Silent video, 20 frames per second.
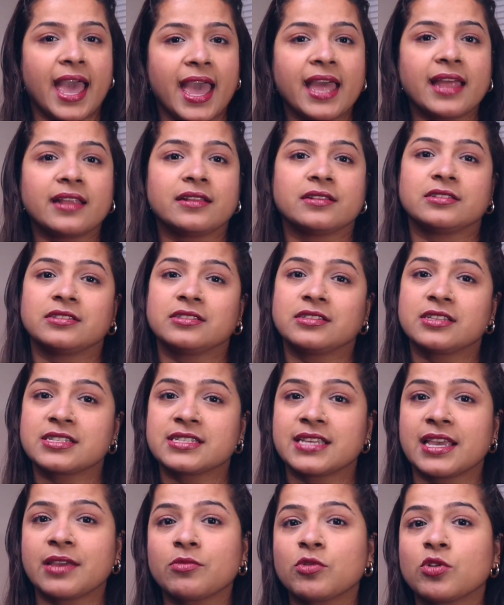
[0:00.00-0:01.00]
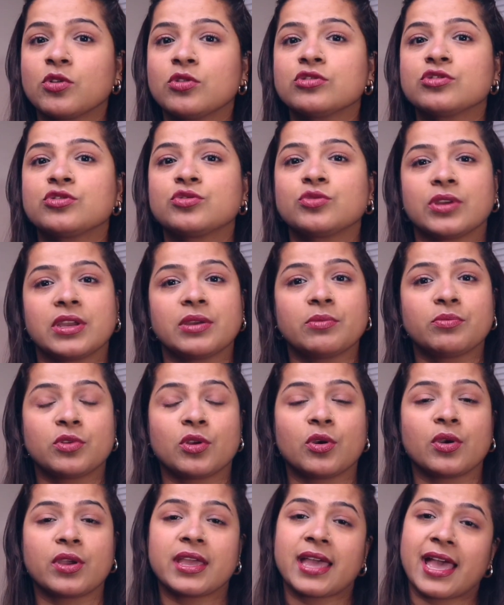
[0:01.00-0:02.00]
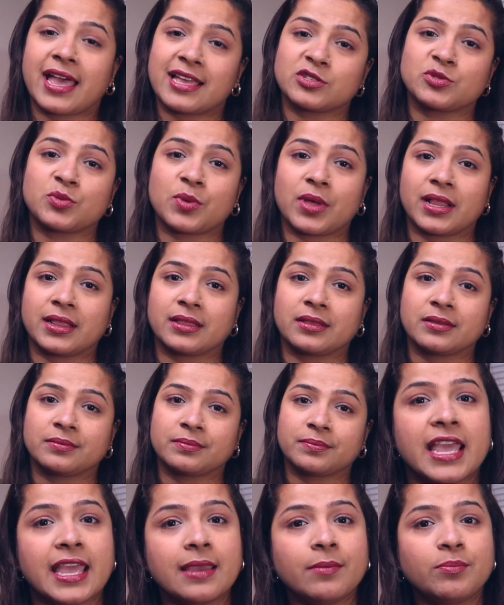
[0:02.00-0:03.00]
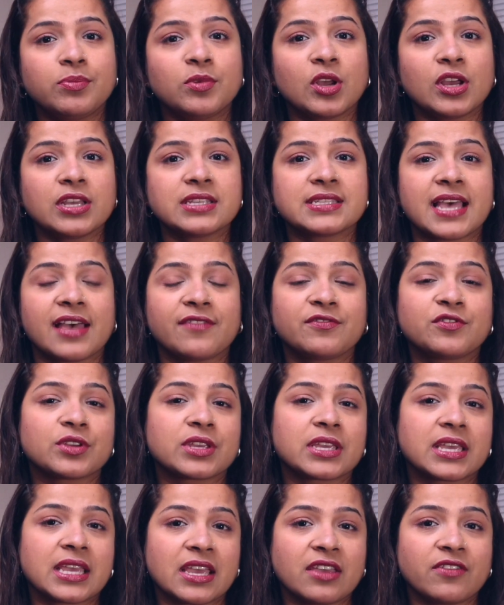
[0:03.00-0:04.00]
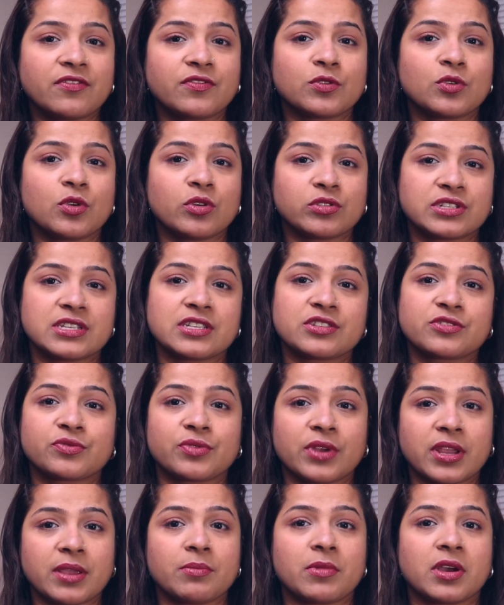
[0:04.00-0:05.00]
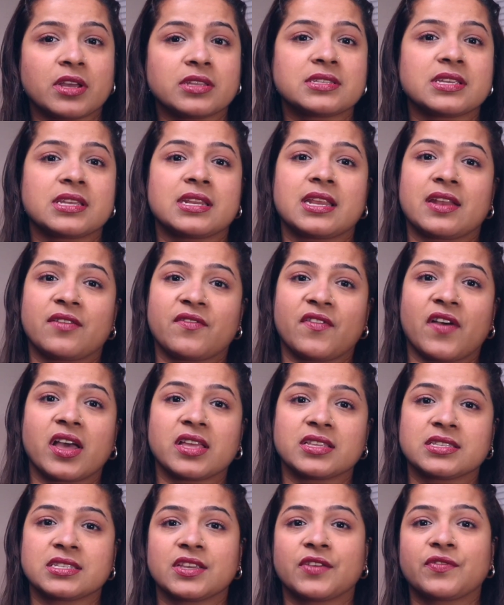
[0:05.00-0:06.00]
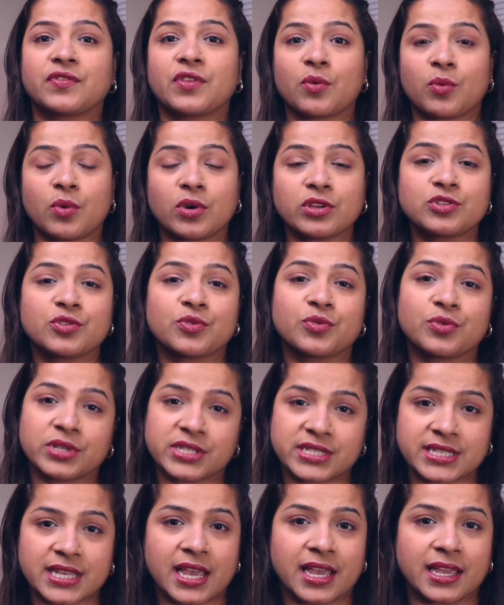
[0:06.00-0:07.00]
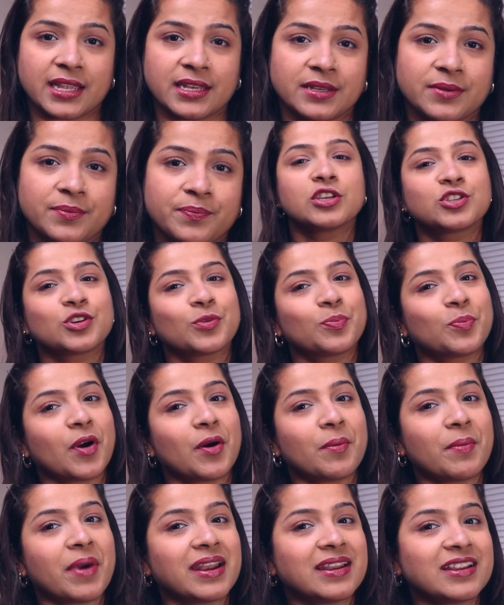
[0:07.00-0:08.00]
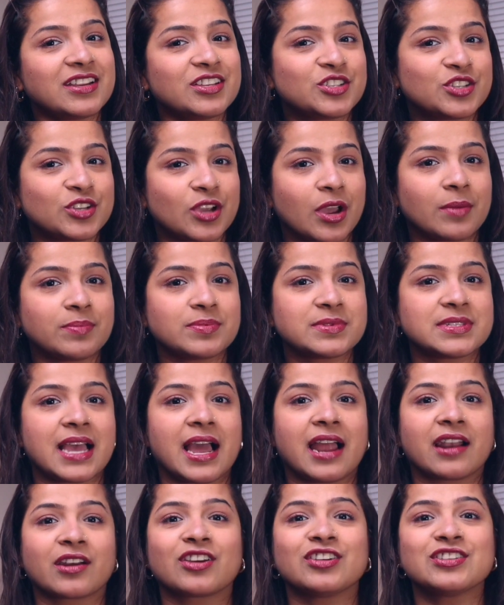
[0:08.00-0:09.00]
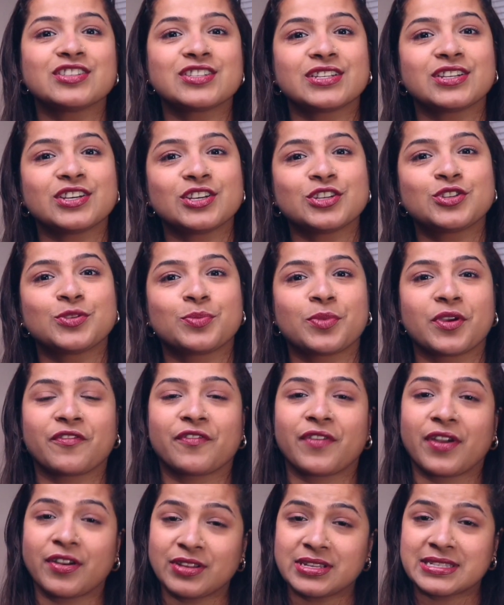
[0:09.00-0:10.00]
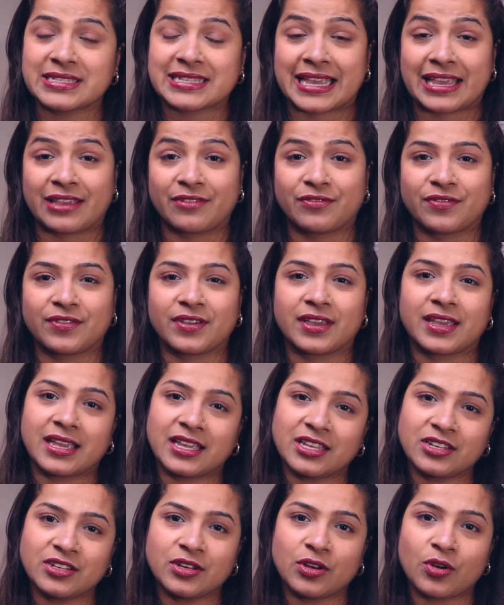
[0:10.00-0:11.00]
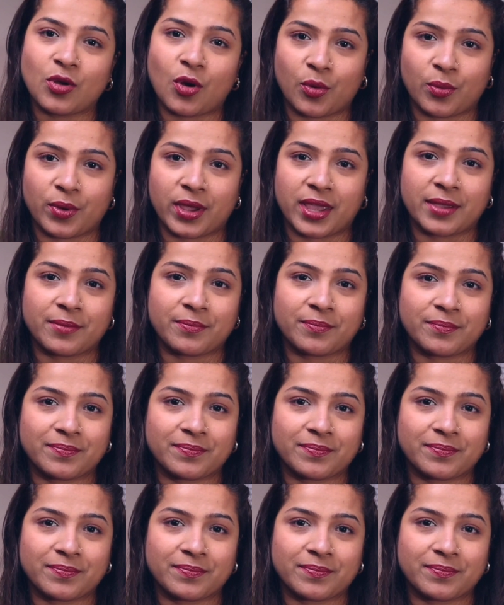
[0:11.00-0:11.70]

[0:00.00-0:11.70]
and the same goes to employee as well. Employers have to give notice 3 months in advance if they want to resign. So permanent jobs are considered to be very safe in Norway.